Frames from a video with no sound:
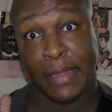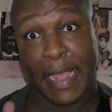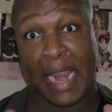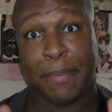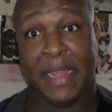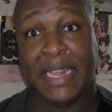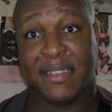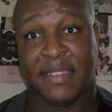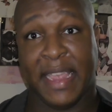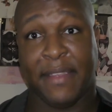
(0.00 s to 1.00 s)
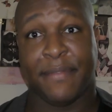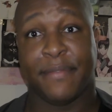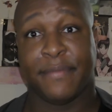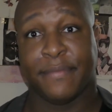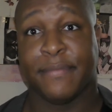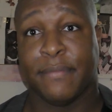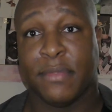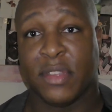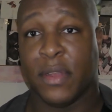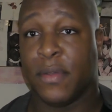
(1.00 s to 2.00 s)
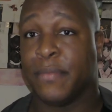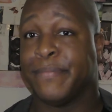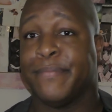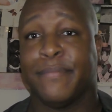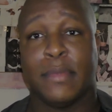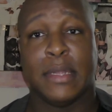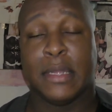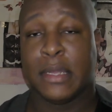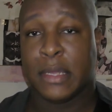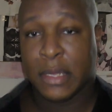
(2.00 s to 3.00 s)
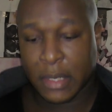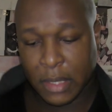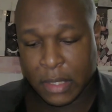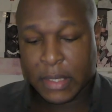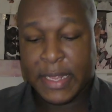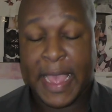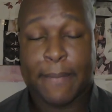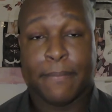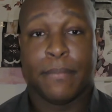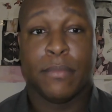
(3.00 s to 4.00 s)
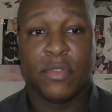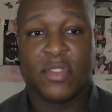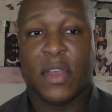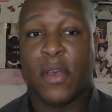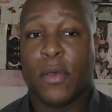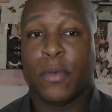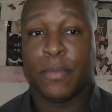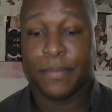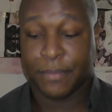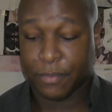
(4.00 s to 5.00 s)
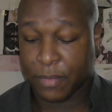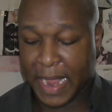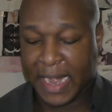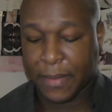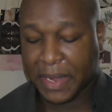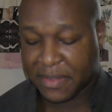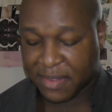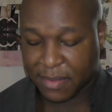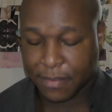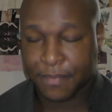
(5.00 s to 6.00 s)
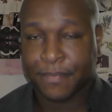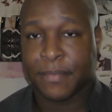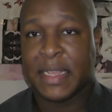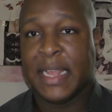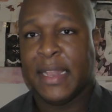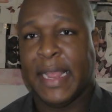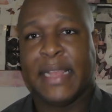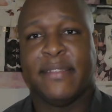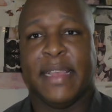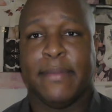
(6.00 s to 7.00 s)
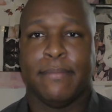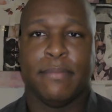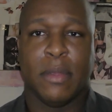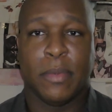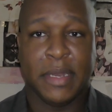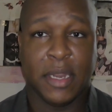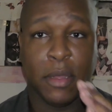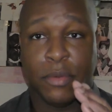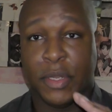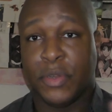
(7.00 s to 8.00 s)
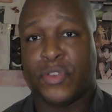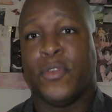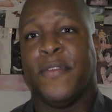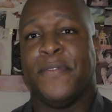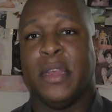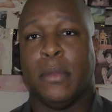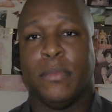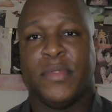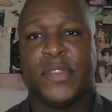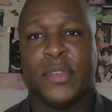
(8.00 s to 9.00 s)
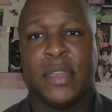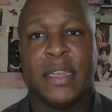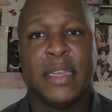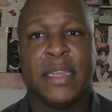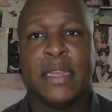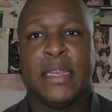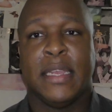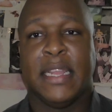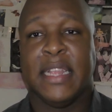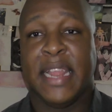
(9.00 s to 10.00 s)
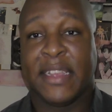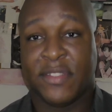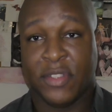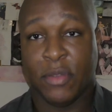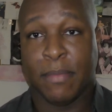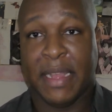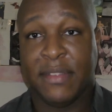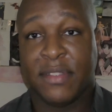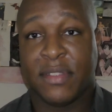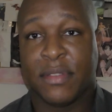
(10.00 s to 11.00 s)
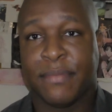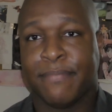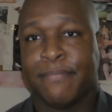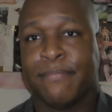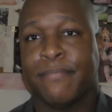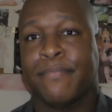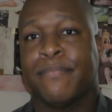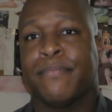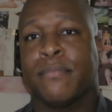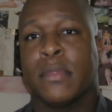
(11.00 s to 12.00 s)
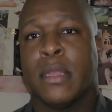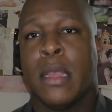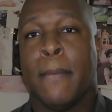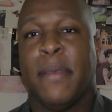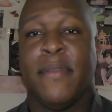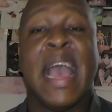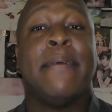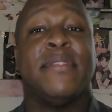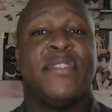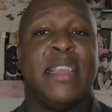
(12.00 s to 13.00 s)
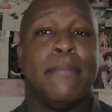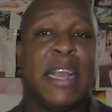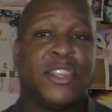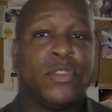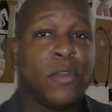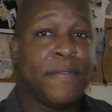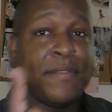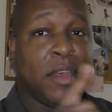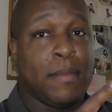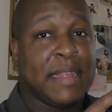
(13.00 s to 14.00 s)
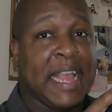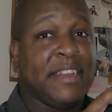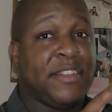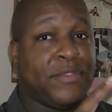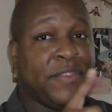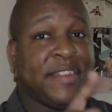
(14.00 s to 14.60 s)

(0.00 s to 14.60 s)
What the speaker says: gotta play it safe. So, yeah. So, anyways, like I said, there will be no new short films in the next 2 months. But if you haven't seen my short film that I just